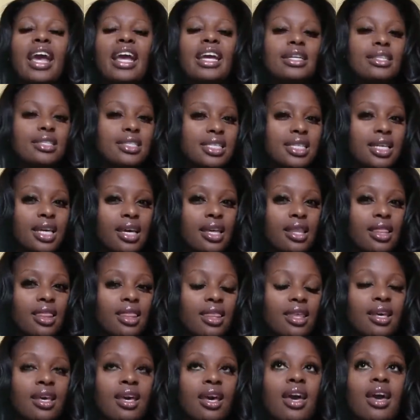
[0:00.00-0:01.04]
18th,
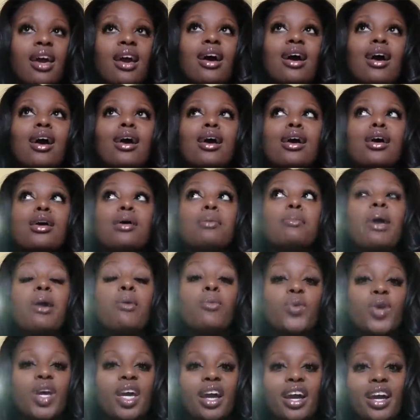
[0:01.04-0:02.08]
and
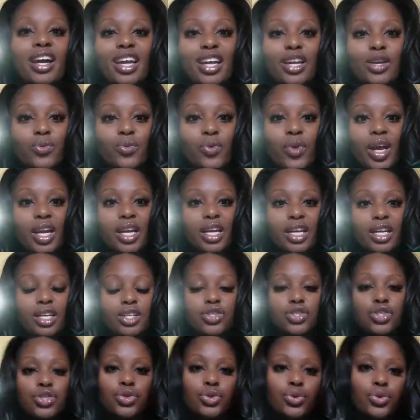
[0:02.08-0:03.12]
we are getting ready
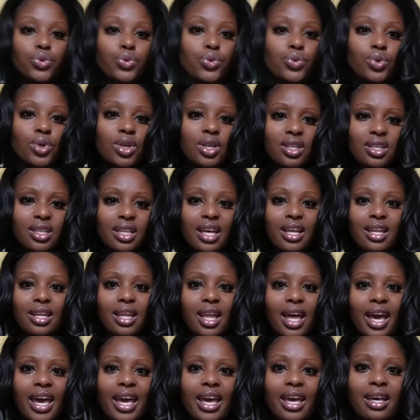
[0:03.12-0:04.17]
to, that
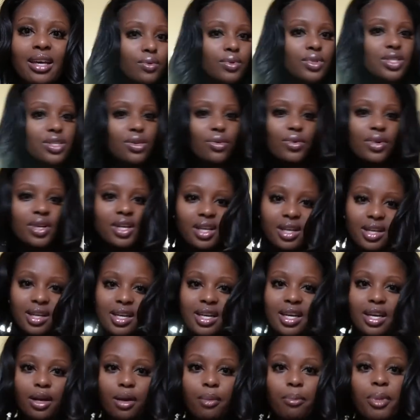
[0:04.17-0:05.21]
light, what's going on
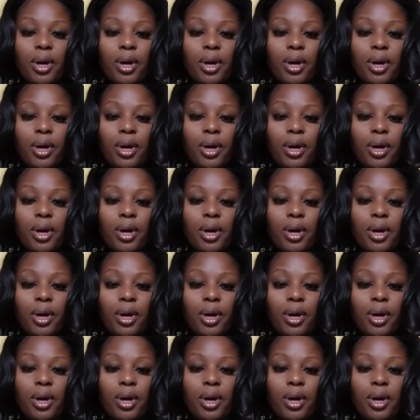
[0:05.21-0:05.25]
here?